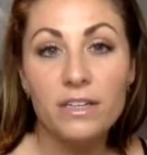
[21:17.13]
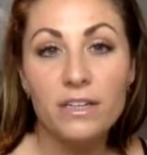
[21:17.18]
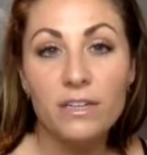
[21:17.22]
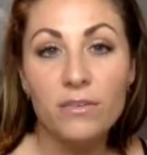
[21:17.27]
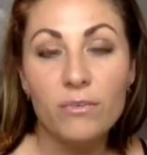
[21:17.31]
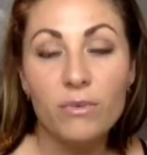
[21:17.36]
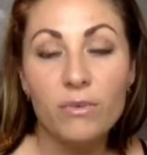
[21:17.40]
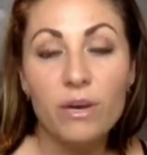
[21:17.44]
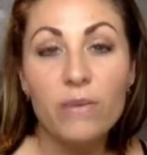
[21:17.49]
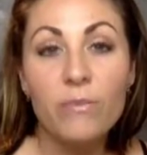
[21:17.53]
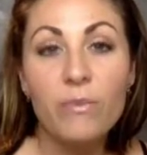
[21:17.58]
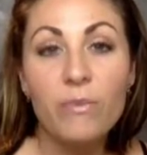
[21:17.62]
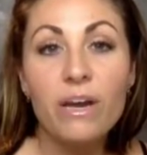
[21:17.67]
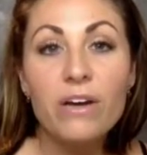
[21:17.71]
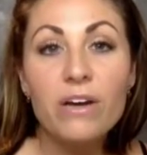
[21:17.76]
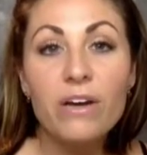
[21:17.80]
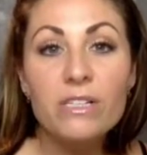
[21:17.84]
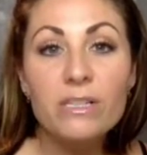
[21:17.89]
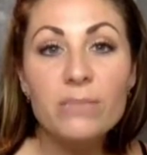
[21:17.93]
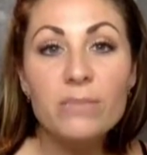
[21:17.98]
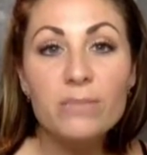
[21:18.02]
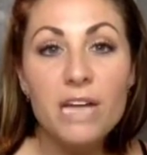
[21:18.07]
When
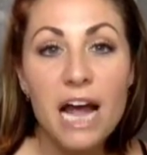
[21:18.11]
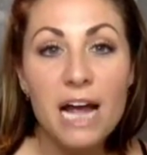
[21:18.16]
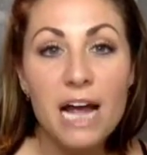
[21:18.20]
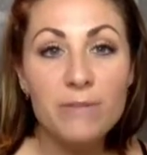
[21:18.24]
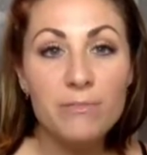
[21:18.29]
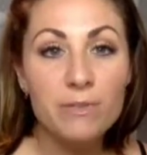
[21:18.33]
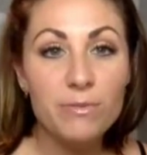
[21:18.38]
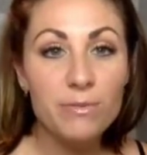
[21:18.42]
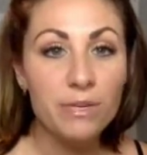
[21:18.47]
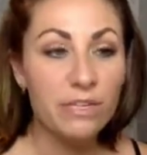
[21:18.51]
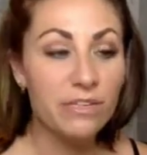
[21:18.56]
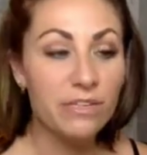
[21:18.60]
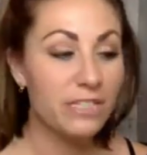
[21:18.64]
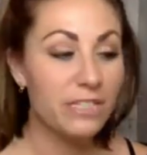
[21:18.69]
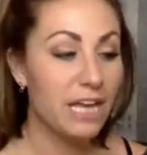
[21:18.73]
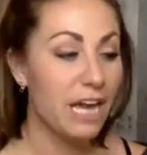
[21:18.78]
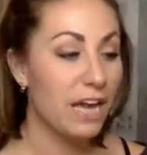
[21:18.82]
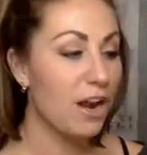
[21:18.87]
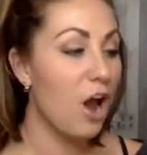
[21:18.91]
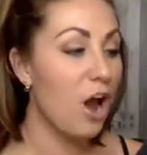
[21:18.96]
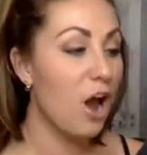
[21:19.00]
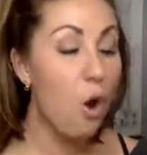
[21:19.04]
are some times where you
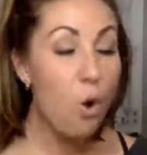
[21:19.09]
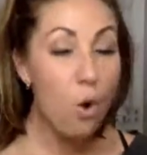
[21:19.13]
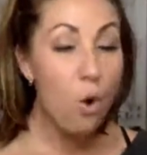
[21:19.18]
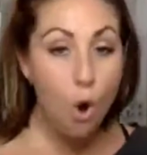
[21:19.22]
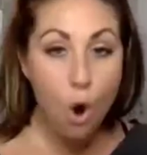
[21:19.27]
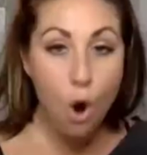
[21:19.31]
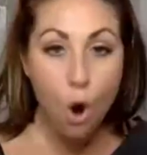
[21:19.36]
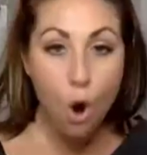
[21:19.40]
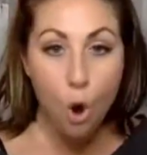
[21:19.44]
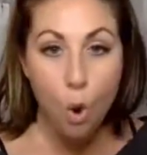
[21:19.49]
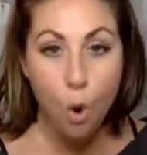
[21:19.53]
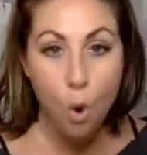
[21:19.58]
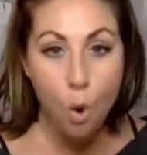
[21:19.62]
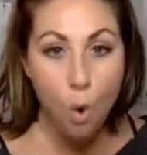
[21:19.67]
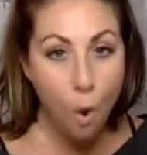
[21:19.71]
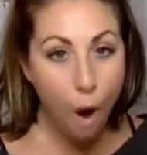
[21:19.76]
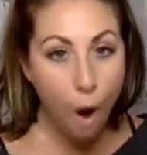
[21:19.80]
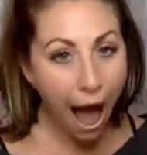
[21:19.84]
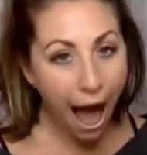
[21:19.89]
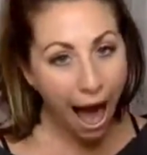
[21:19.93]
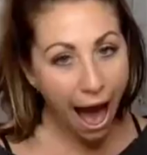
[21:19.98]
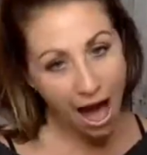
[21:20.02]
said,
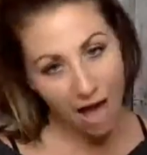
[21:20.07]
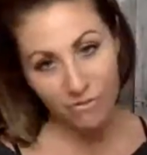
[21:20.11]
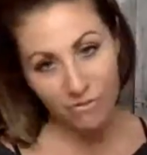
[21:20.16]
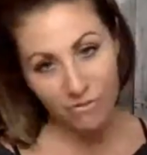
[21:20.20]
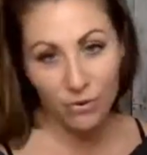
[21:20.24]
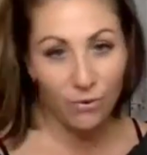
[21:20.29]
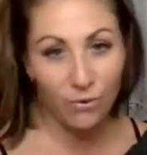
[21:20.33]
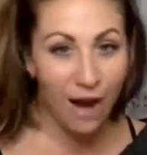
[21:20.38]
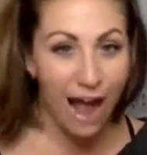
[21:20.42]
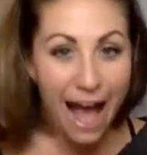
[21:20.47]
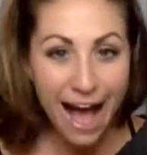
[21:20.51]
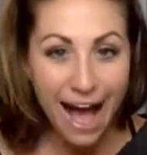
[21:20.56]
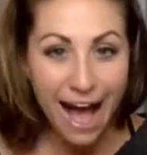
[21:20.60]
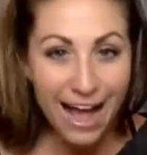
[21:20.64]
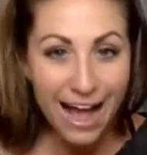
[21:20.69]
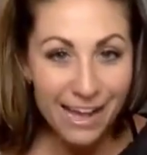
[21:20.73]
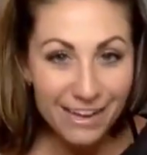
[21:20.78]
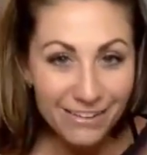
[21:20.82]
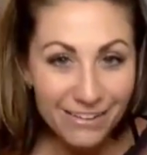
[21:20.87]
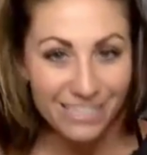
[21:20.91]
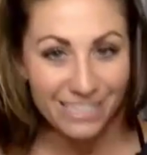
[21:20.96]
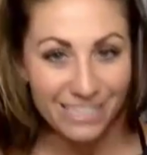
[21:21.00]
whoo, I've
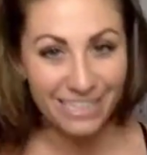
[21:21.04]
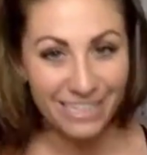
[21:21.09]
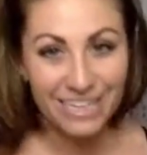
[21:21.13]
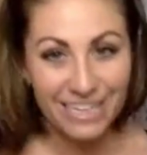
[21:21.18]
arrived?